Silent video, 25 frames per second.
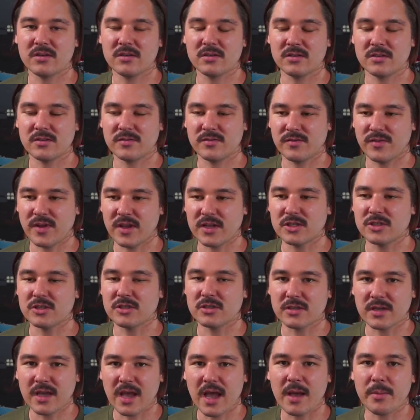venture
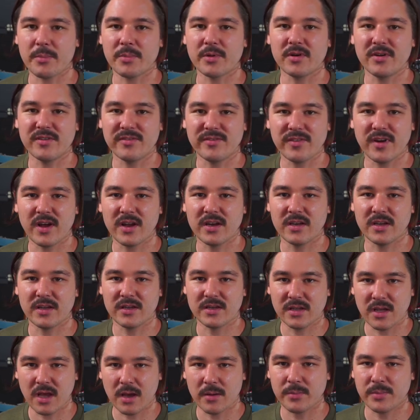capital funded
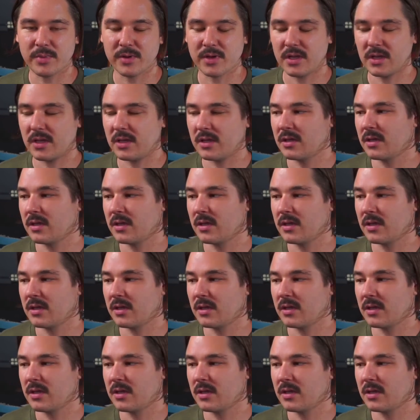company.